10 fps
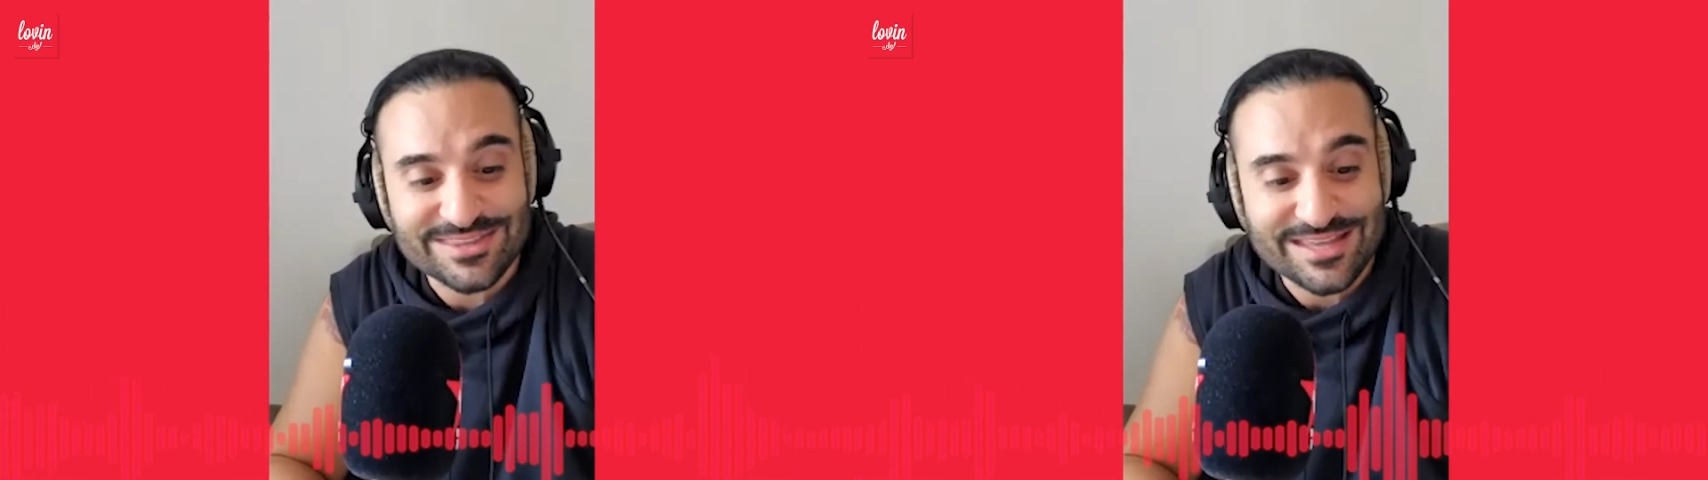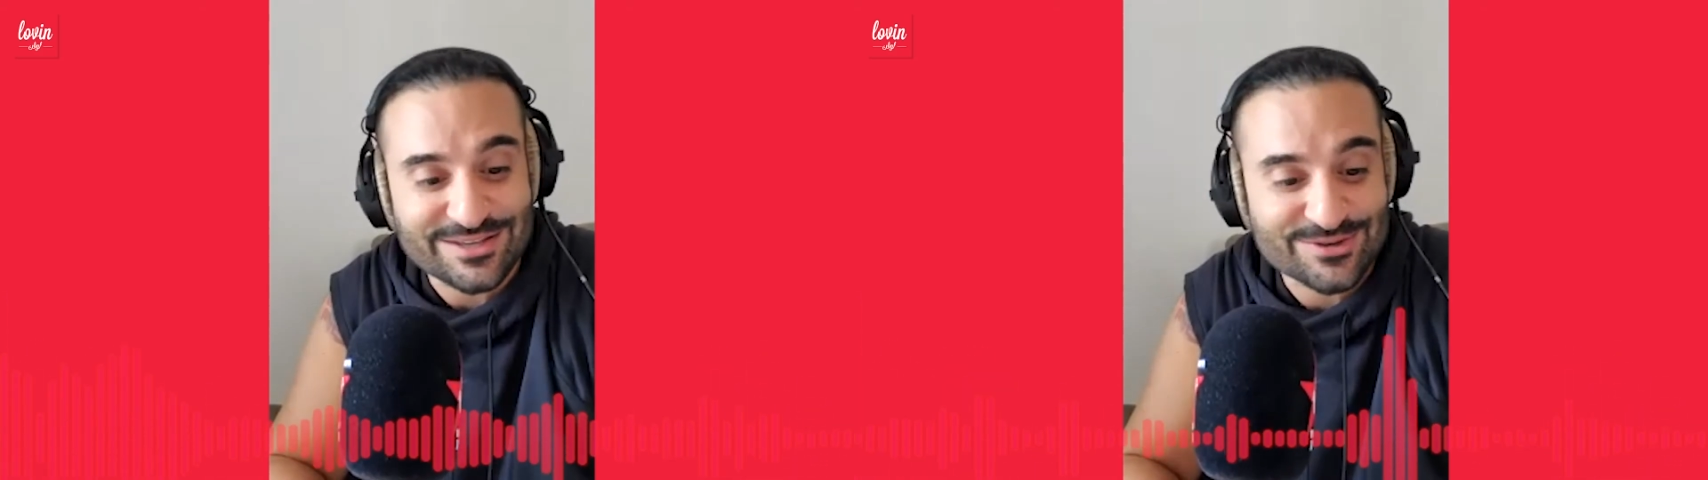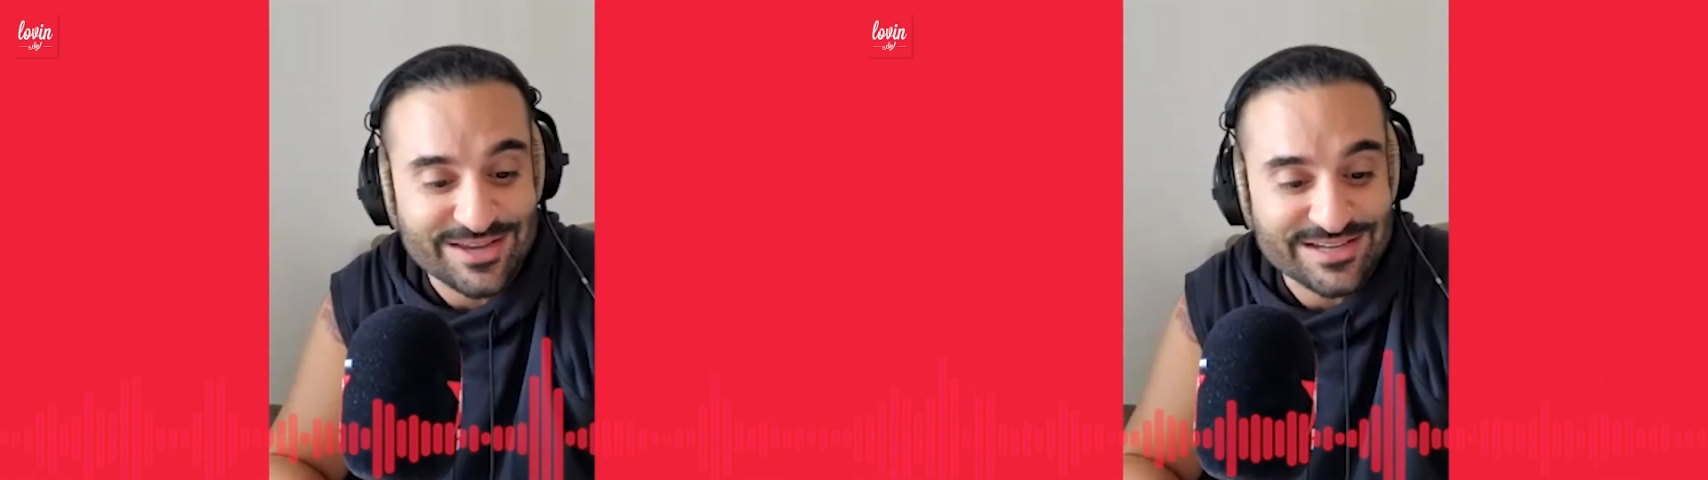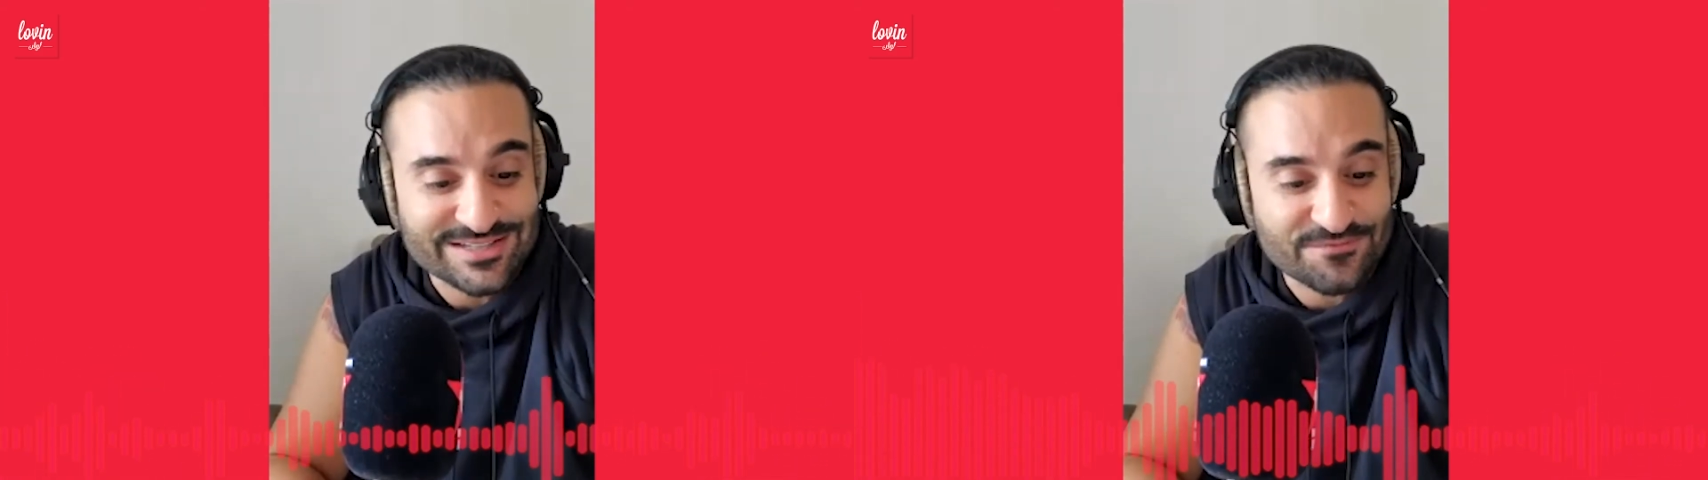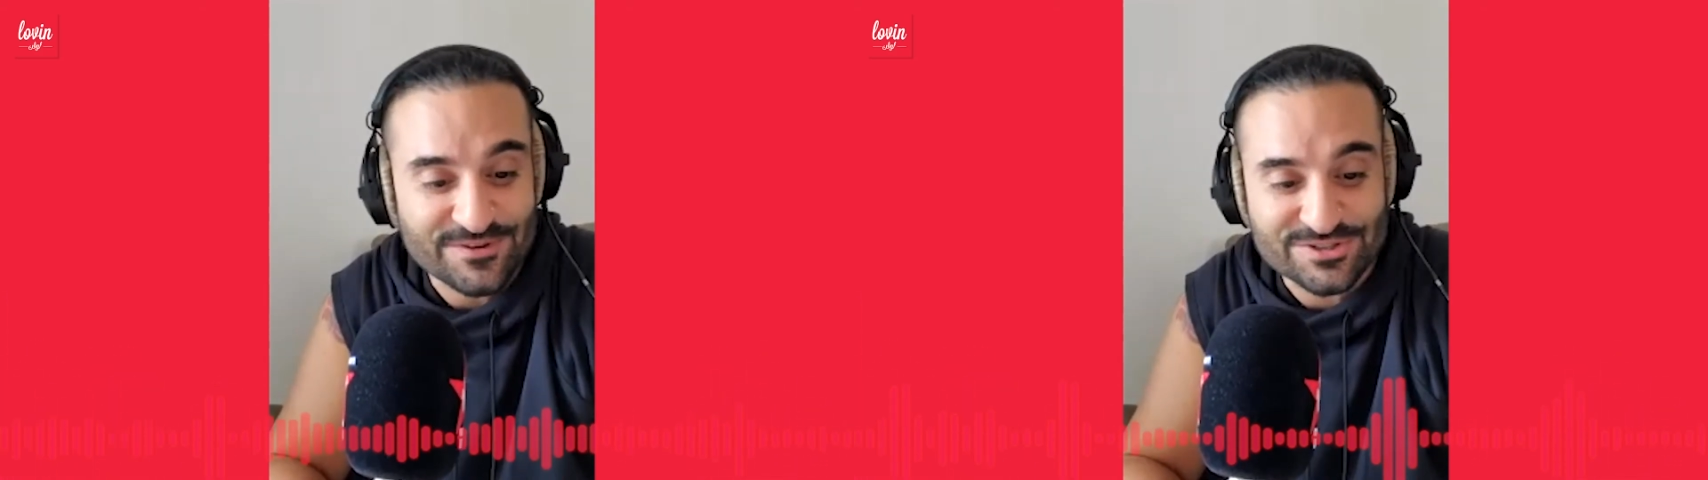Thank you,
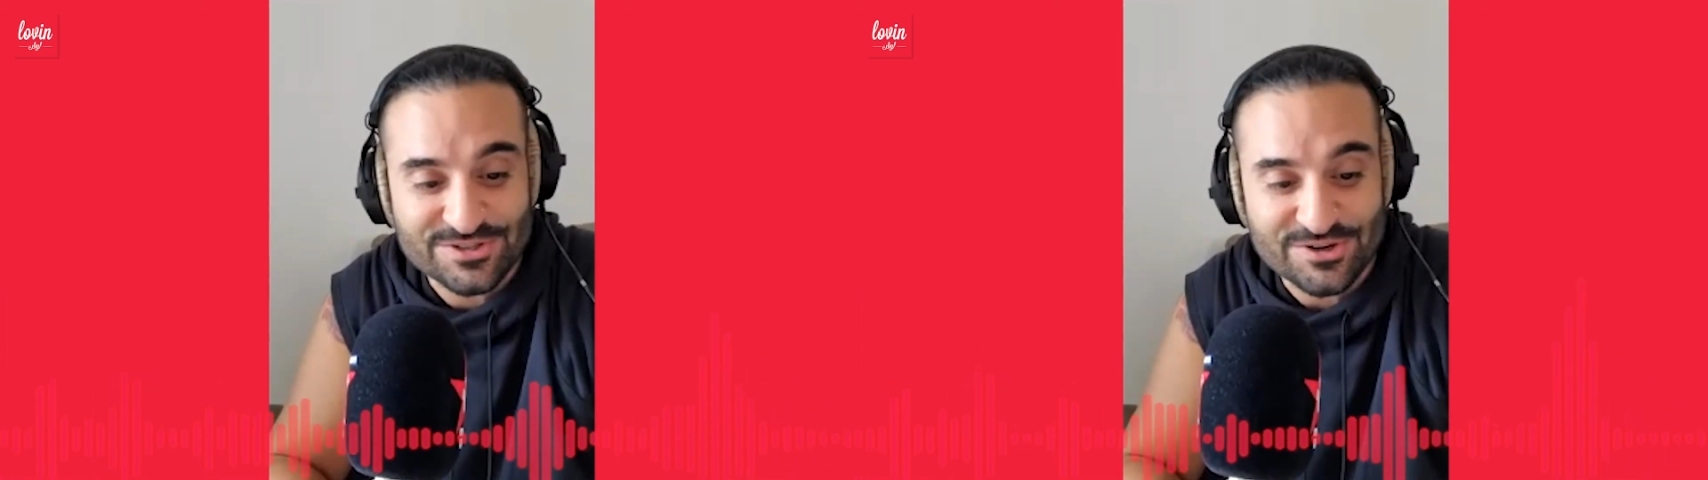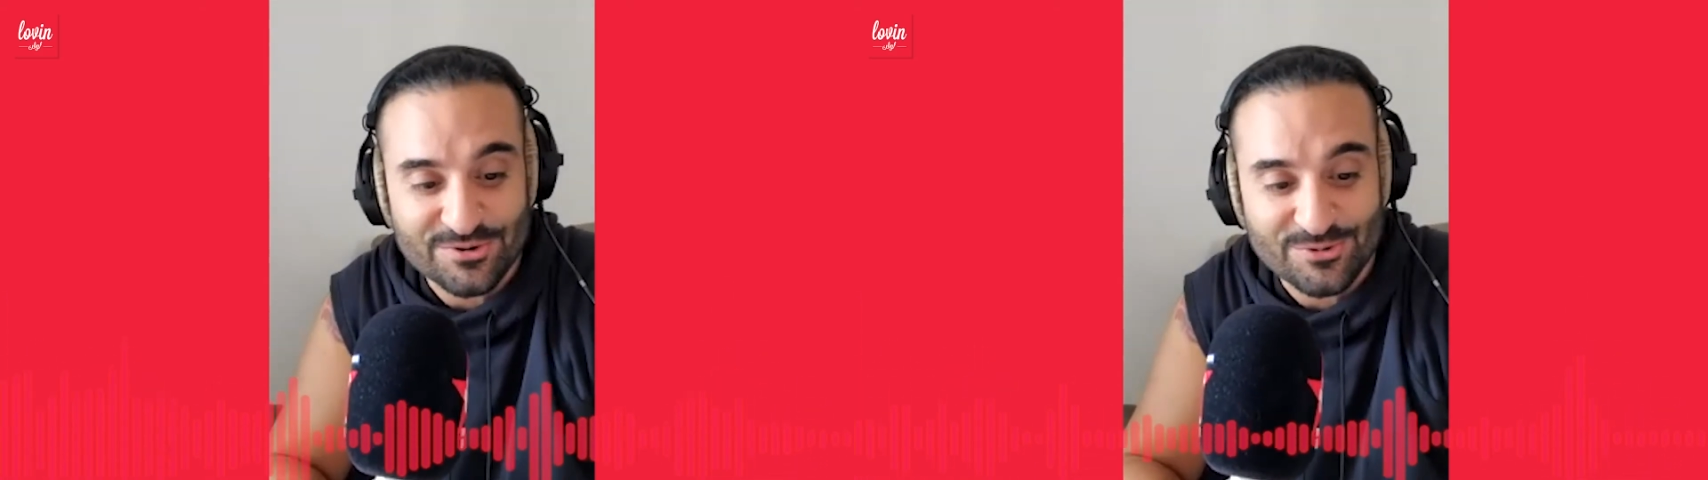Casey Fitzgerald.